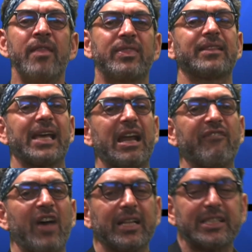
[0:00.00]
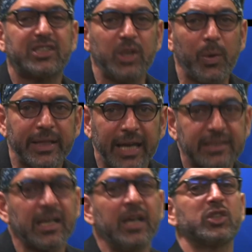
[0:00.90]
that the NFL is doing
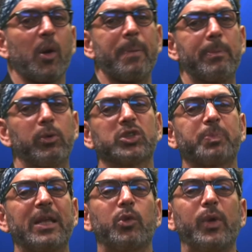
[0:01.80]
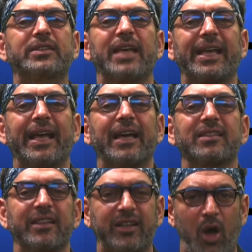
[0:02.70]
this so people will spend the week digging
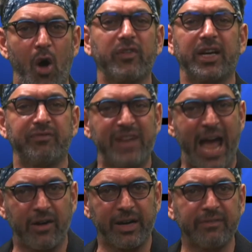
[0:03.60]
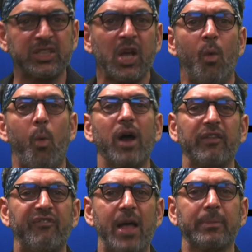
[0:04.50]
into the COVID narratives while the
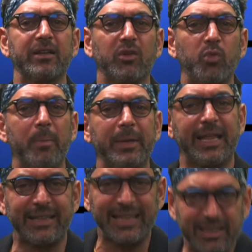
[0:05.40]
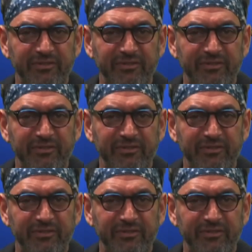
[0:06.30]
family of the woman that